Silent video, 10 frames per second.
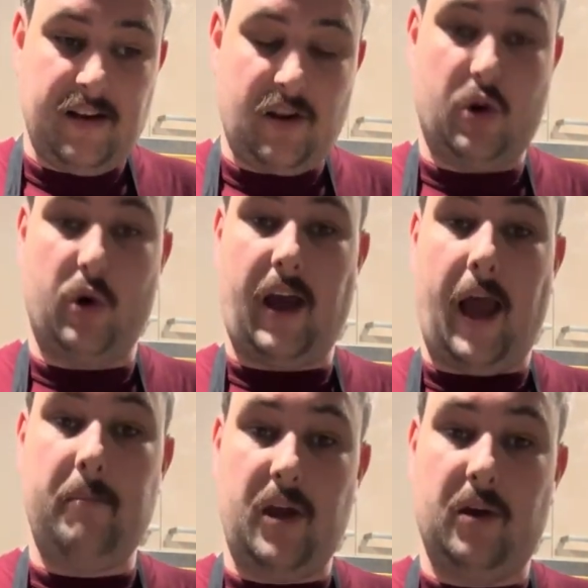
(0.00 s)
cook
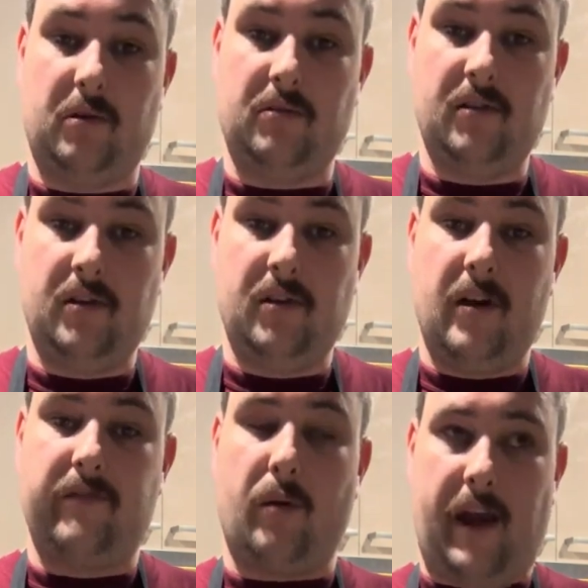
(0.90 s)
a meal
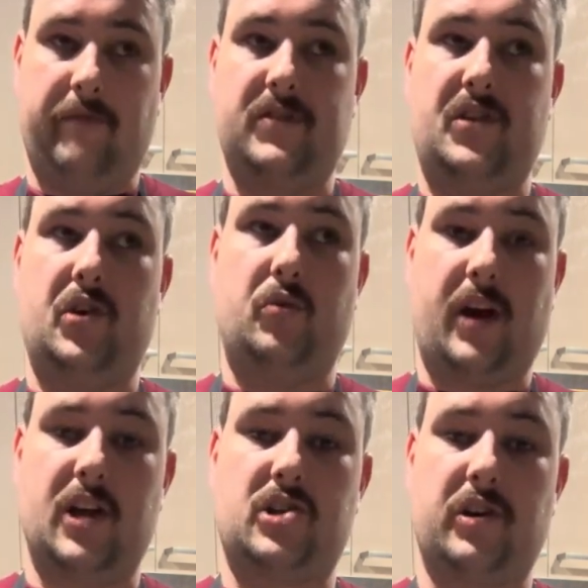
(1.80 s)
from every single
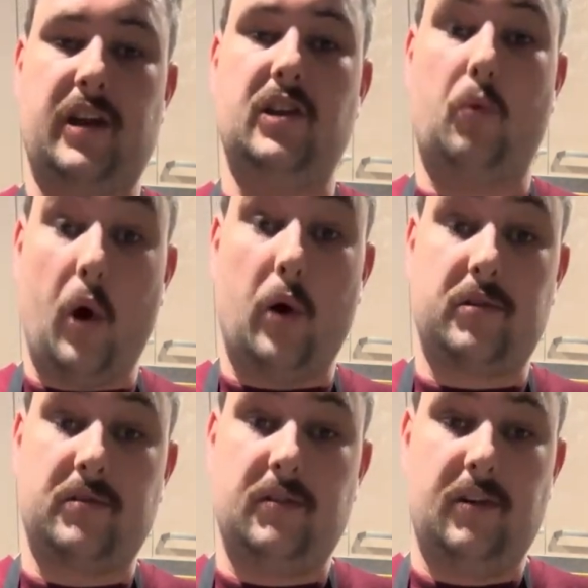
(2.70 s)
country in the world.
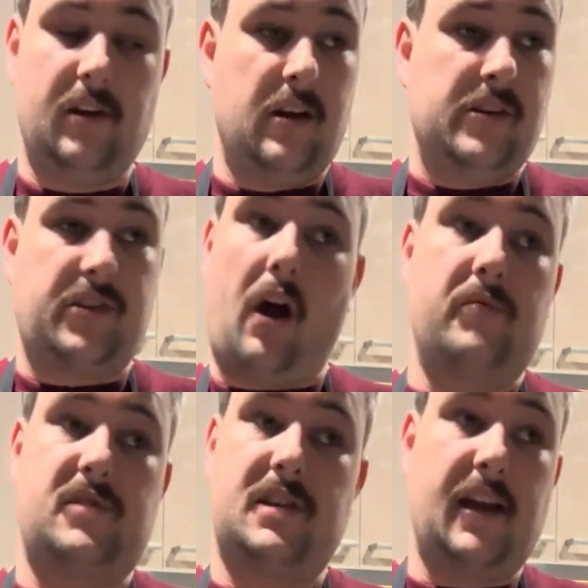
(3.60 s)
So
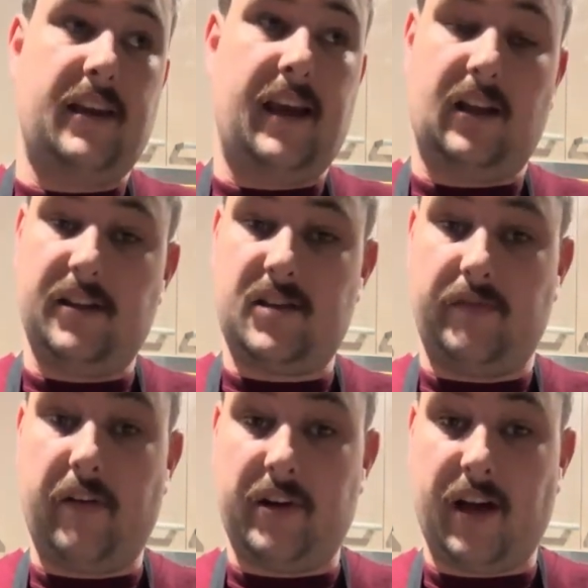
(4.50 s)
I'm just going to get a list of
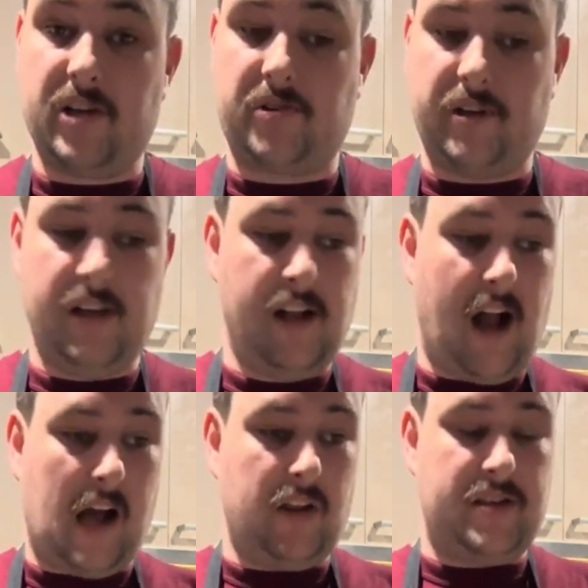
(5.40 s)
every country,
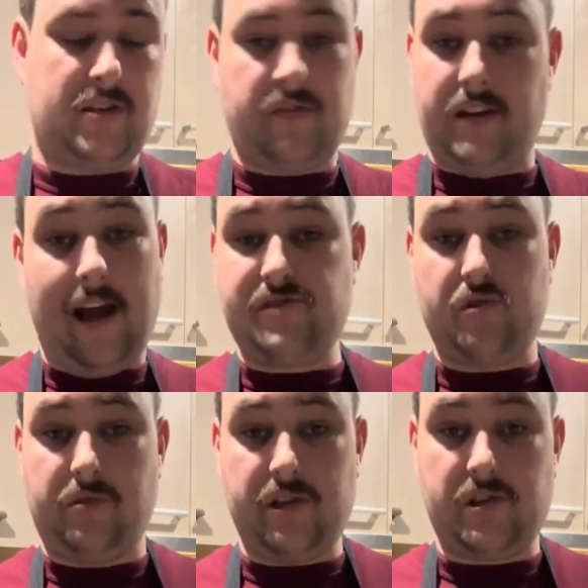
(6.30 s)
a list of the
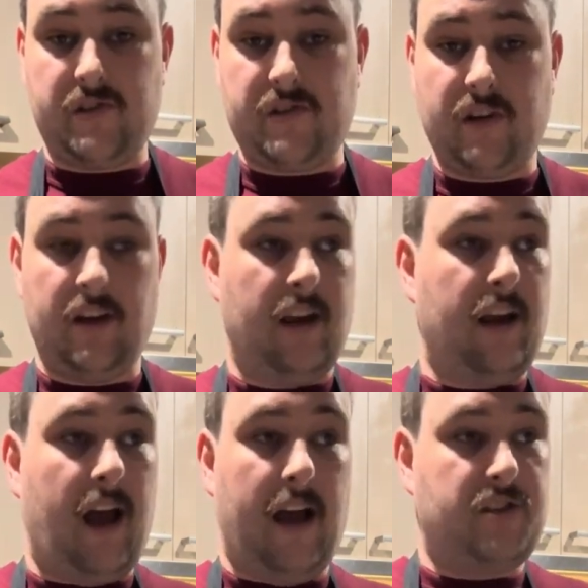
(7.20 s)
national dishes,
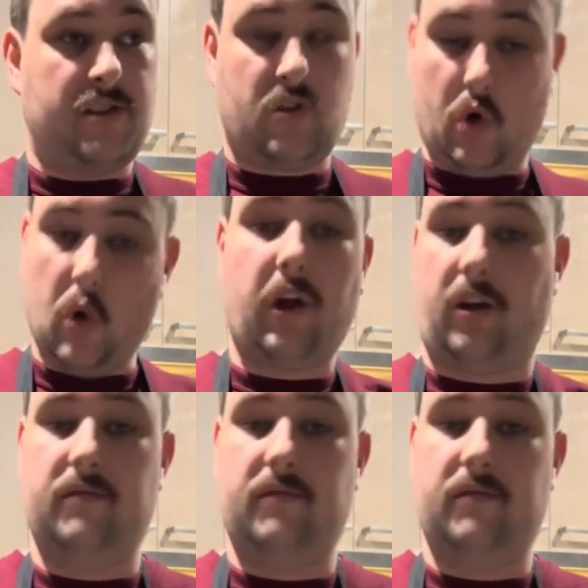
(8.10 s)
and just cook